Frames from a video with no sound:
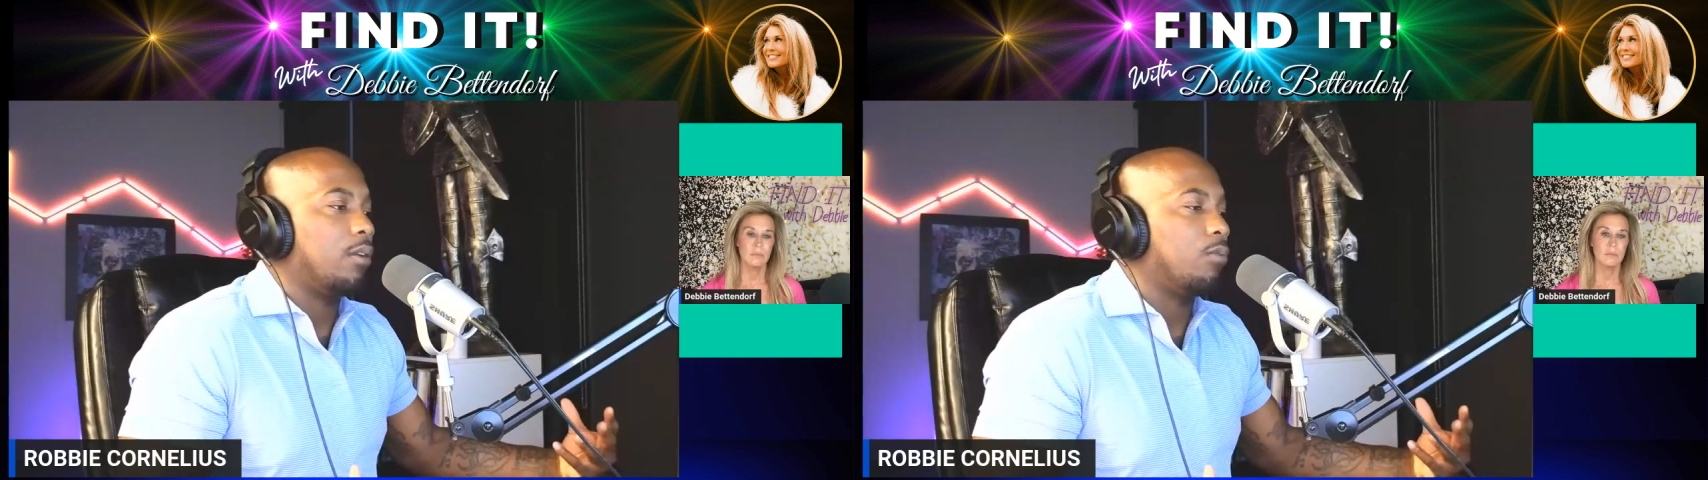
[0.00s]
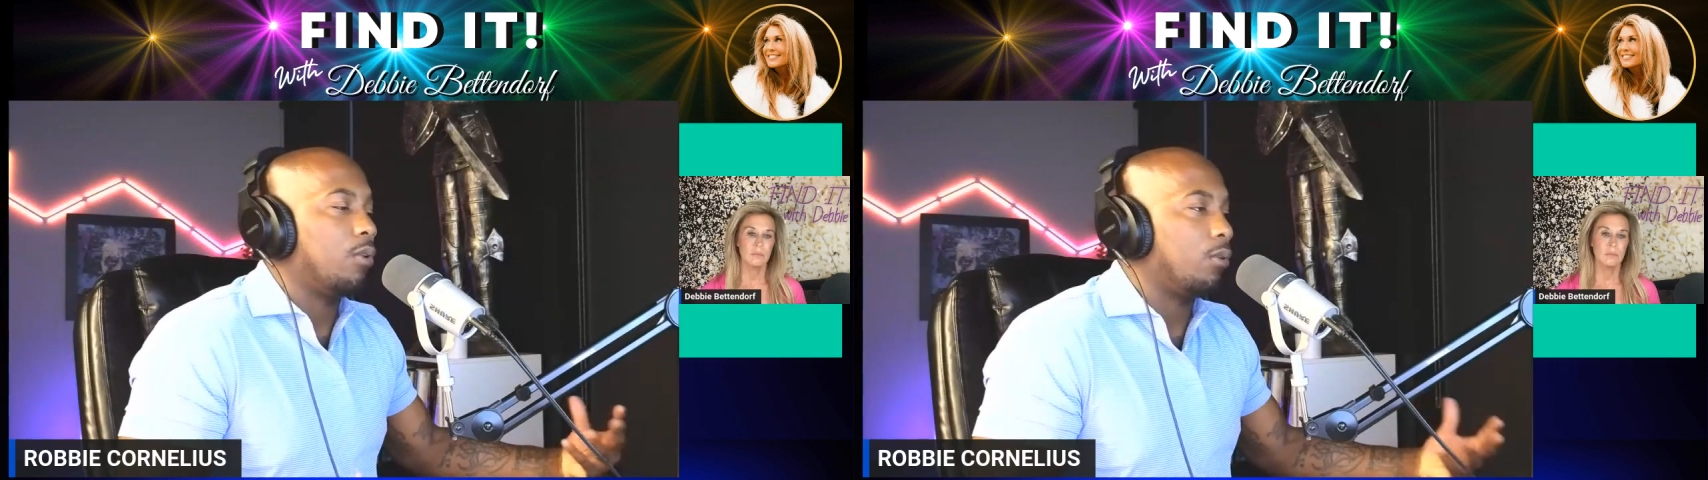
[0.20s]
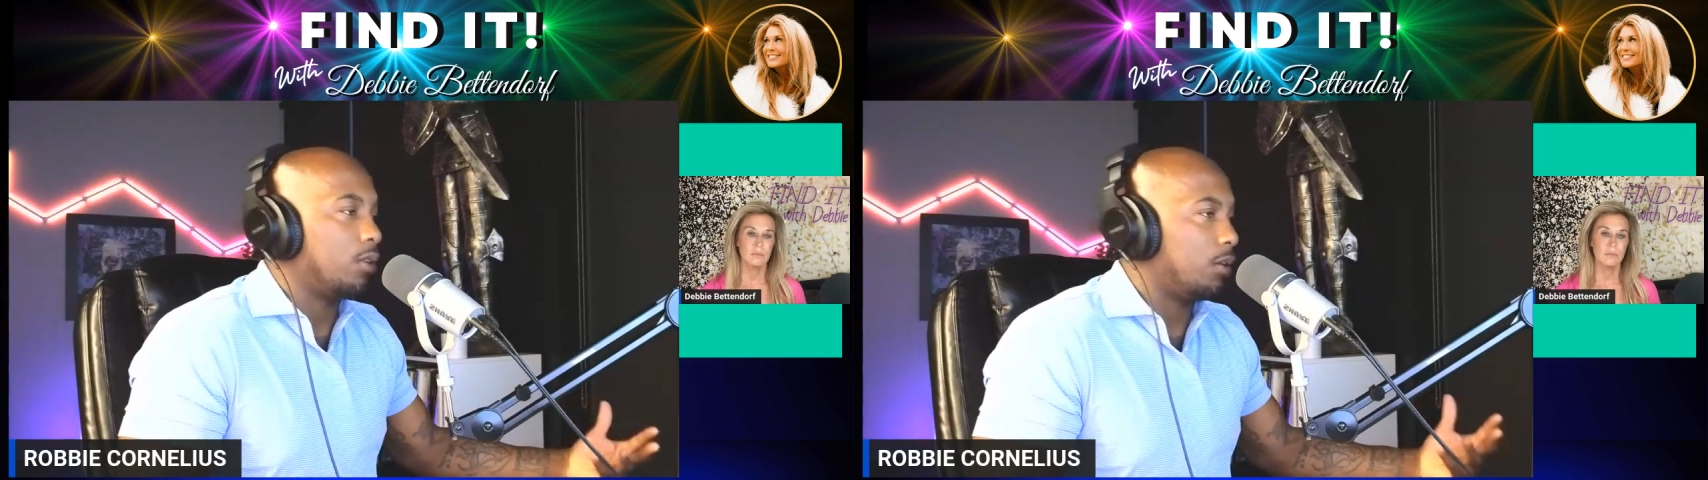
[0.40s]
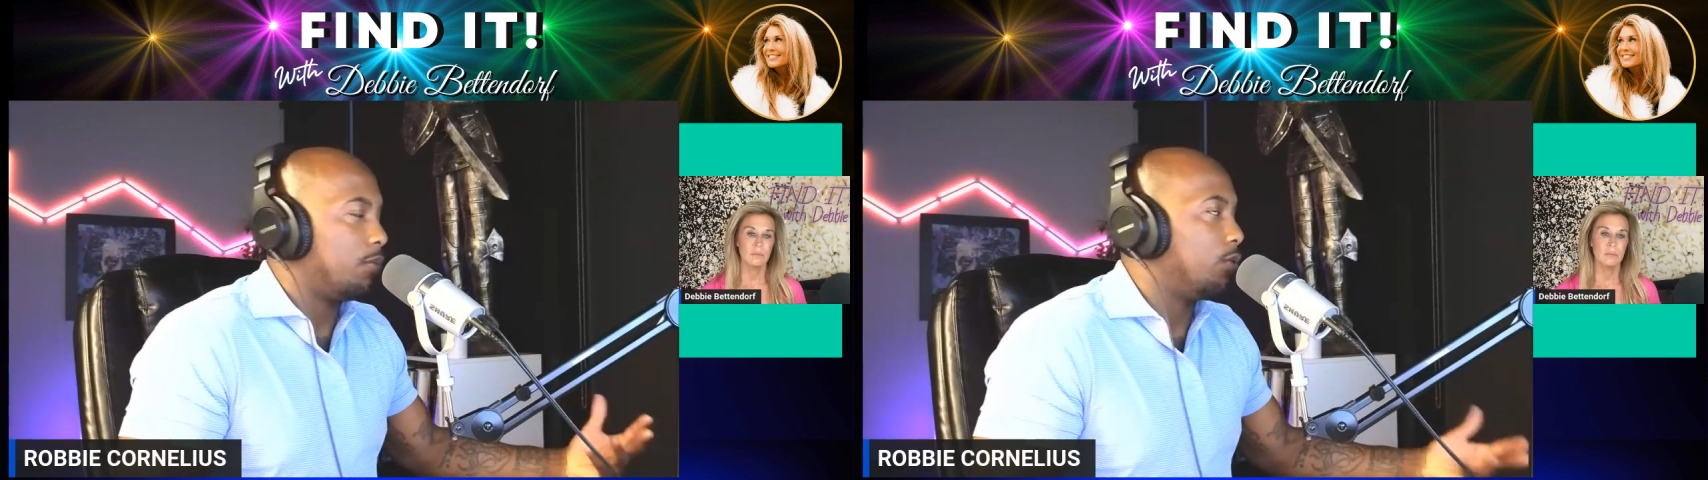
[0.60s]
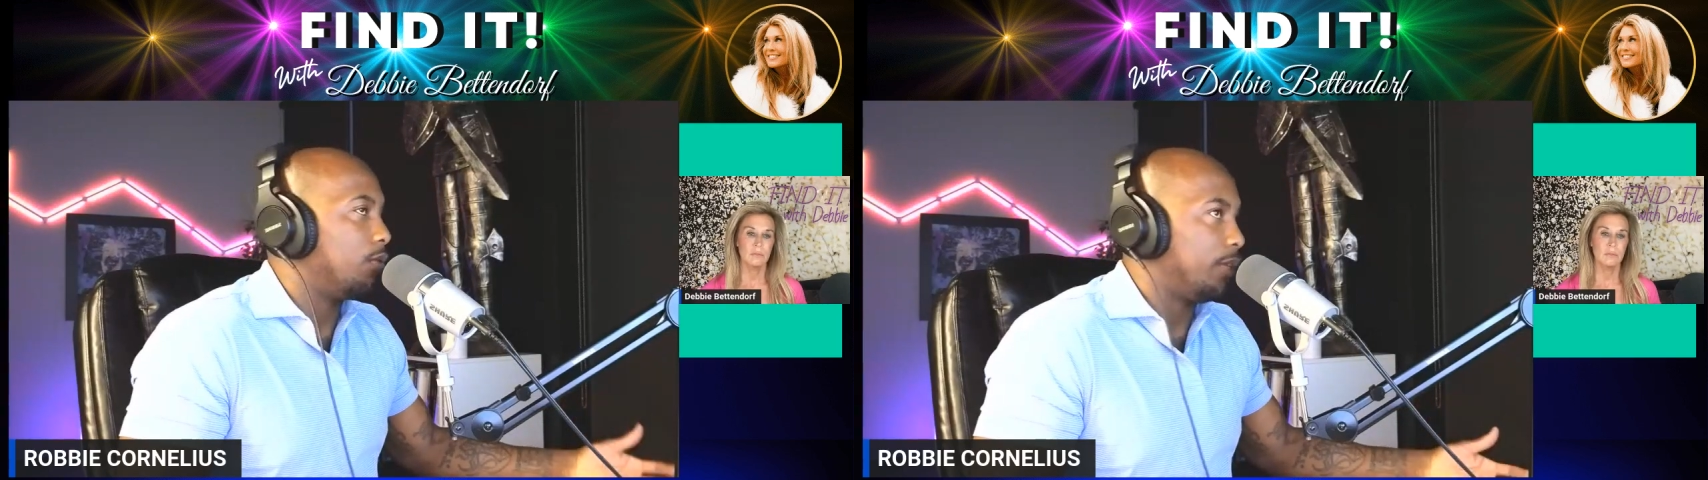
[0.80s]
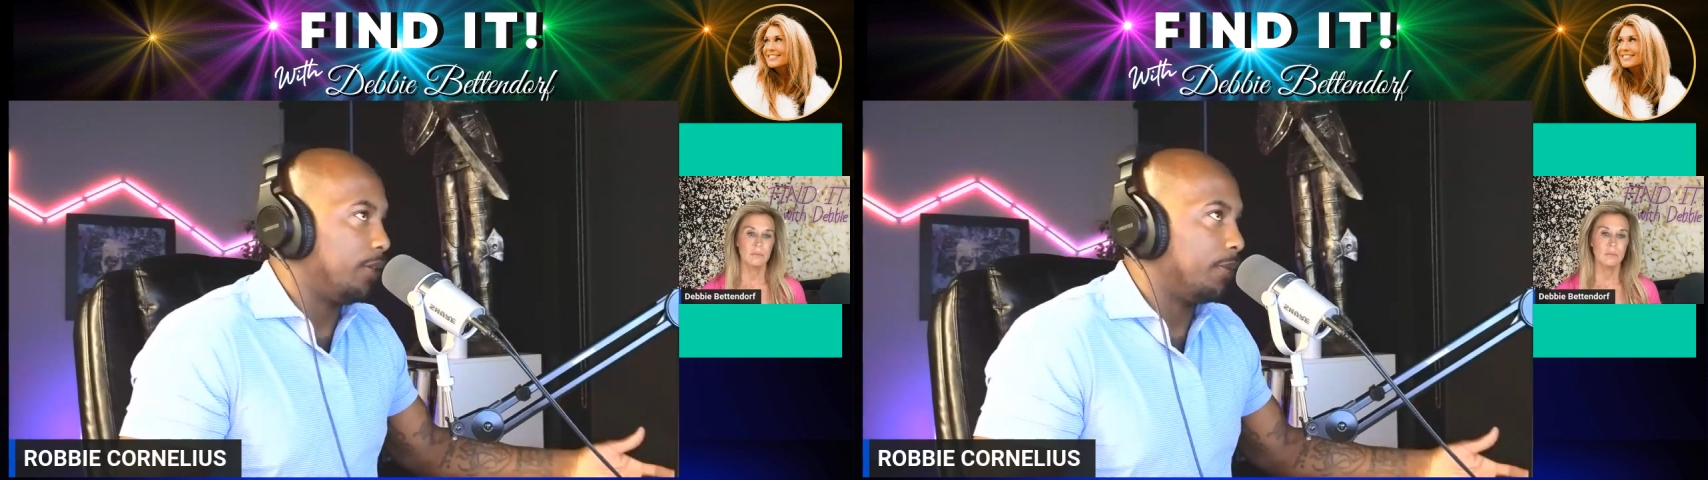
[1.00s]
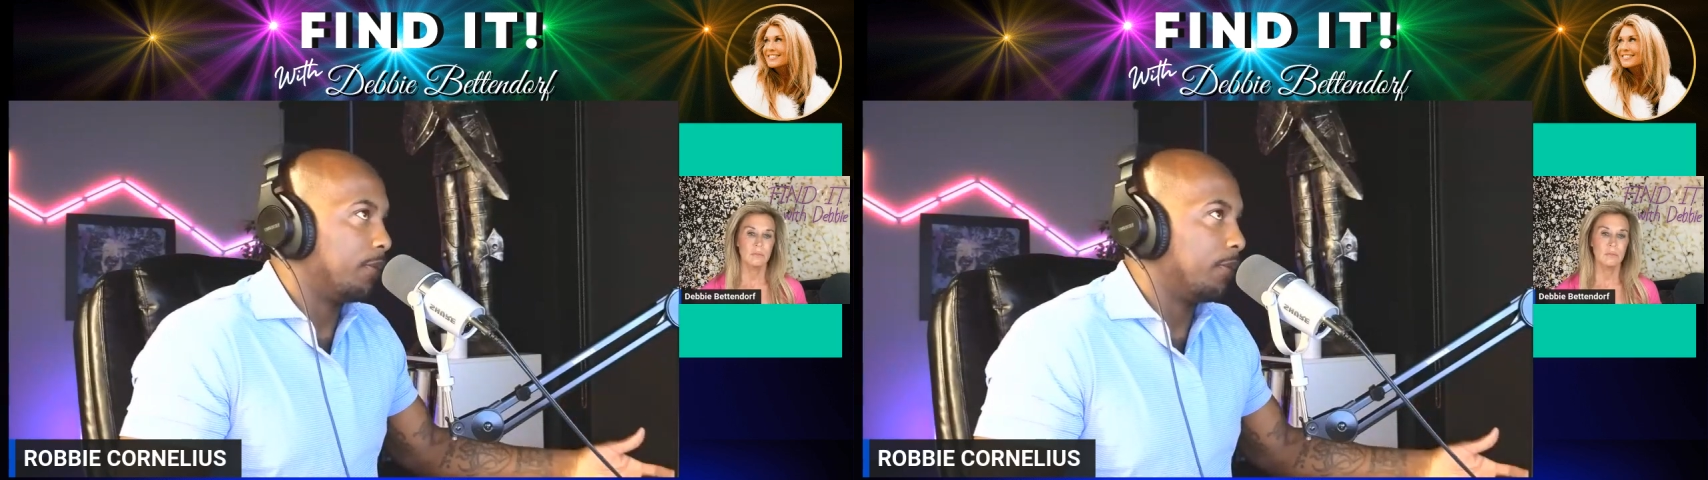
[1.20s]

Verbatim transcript: a role in a movie